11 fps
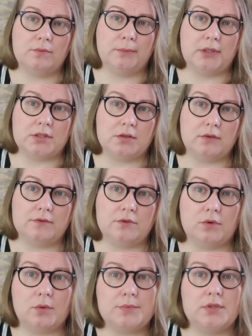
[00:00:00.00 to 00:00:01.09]
much of
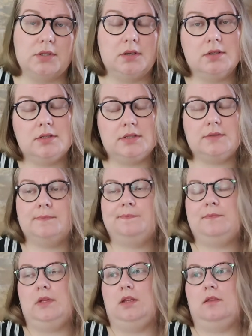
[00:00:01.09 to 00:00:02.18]
drops yarns
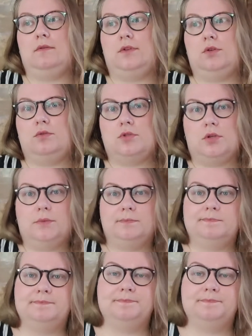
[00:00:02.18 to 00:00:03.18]
in the future.